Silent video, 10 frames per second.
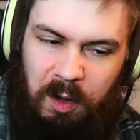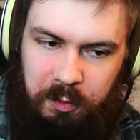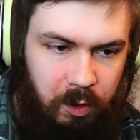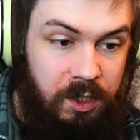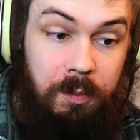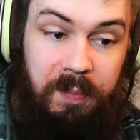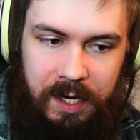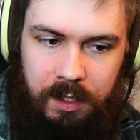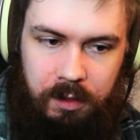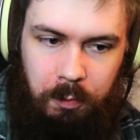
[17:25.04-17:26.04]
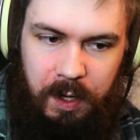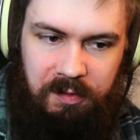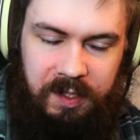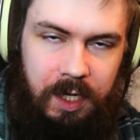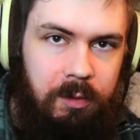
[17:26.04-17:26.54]
of course, depending on the
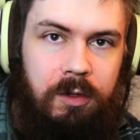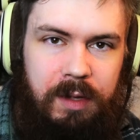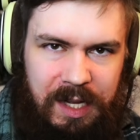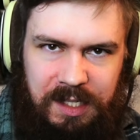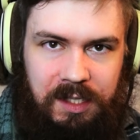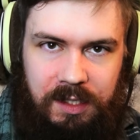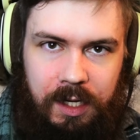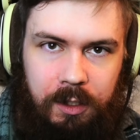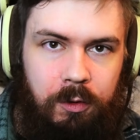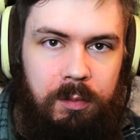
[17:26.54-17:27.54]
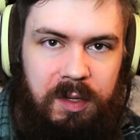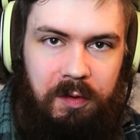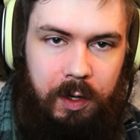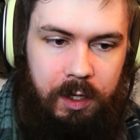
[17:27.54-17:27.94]
wavetable, as I said, it could be very